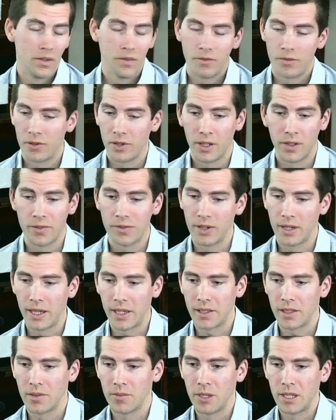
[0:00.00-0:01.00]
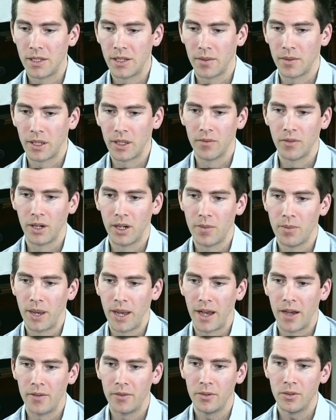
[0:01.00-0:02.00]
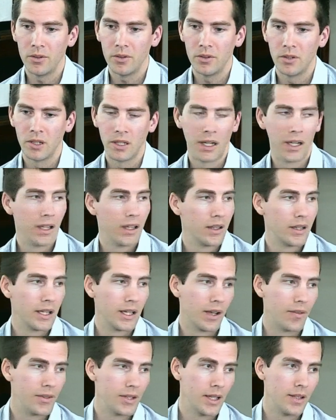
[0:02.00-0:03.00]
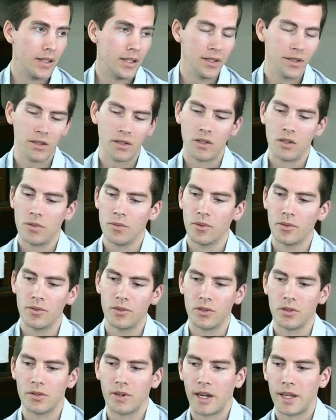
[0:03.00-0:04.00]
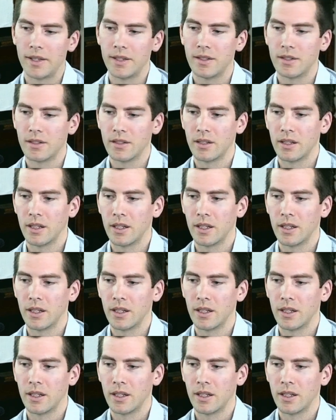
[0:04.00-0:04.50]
for luck to be something very powerful. And I think I've said this to you before, Rads,